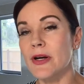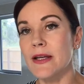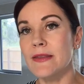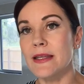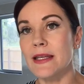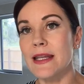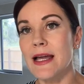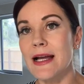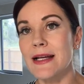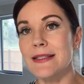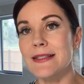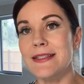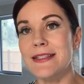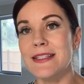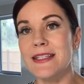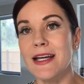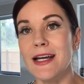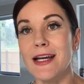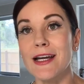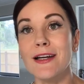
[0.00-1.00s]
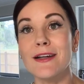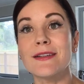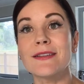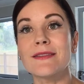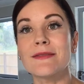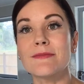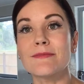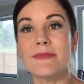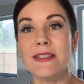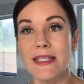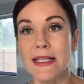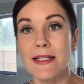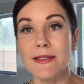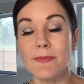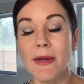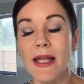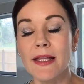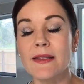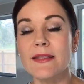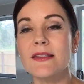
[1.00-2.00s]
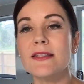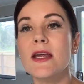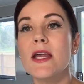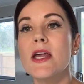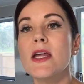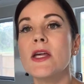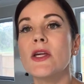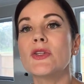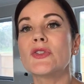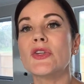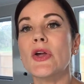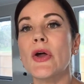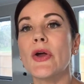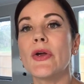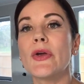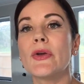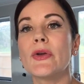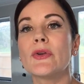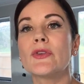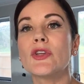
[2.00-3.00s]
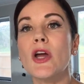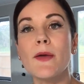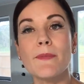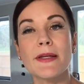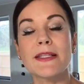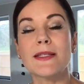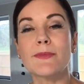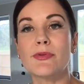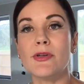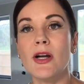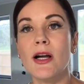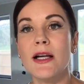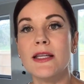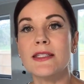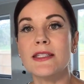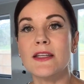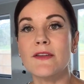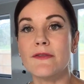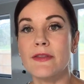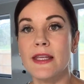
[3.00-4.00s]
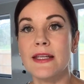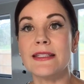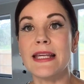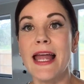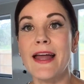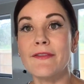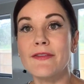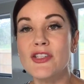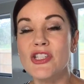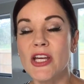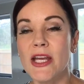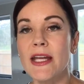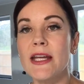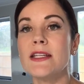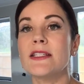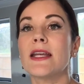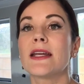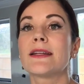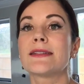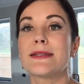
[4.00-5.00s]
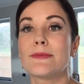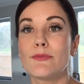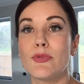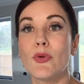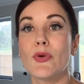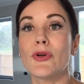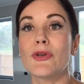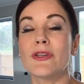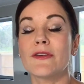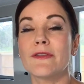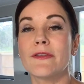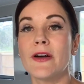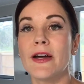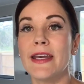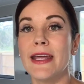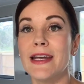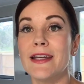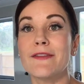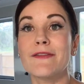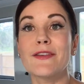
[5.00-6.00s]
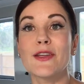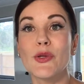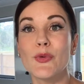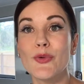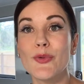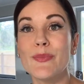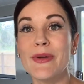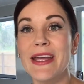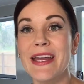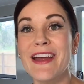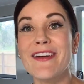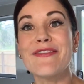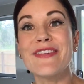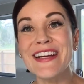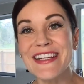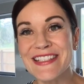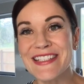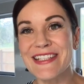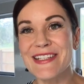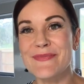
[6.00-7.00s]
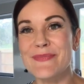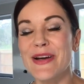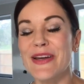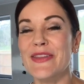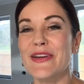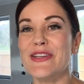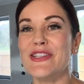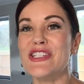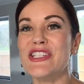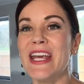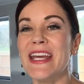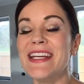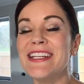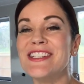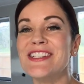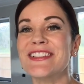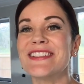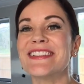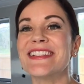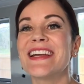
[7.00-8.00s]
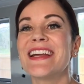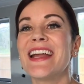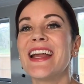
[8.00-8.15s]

in the last 6 months. So don't be surprised if things have changed, and it's important to find out if you will be affected by those changes.